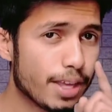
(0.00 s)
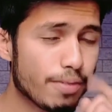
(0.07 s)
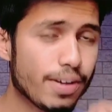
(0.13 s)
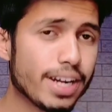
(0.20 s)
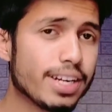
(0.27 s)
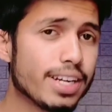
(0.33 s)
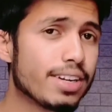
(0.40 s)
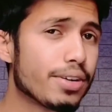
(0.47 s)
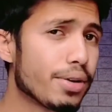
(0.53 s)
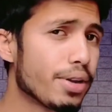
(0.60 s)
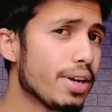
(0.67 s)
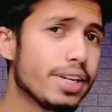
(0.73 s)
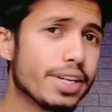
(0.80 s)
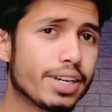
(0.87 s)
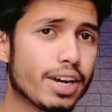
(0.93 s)
they find it
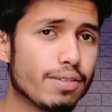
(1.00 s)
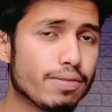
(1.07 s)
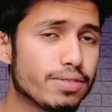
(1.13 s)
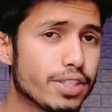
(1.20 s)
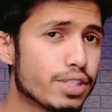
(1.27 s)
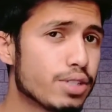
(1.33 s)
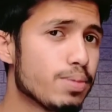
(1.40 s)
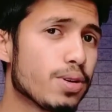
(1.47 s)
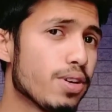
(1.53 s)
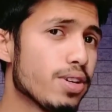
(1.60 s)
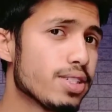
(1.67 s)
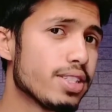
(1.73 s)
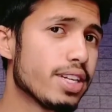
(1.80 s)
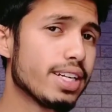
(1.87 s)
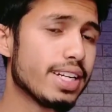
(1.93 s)
really tough just
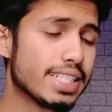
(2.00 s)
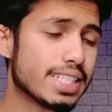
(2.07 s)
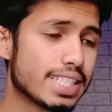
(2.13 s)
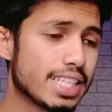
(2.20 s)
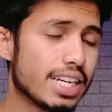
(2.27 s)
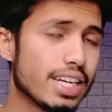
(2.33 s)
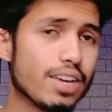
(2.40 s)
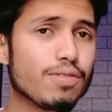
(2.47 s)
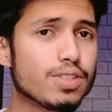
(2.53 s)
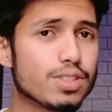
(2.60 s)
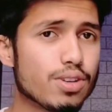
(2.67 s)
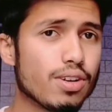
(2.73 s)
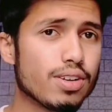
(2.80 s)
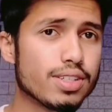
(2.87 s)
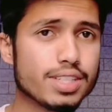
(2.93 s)
because they didn't study
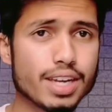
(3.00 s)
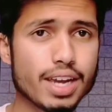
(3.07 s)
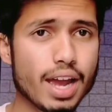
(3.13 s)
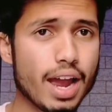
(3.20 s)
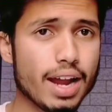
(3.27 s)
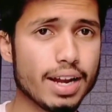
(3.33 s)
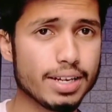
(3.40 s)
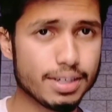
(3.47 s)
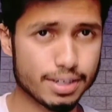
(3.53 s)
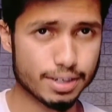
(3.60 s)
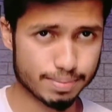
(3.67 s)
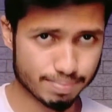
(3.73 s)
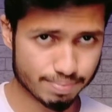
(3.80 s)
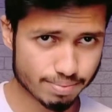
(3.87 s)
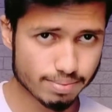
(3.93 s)
physiology and uh,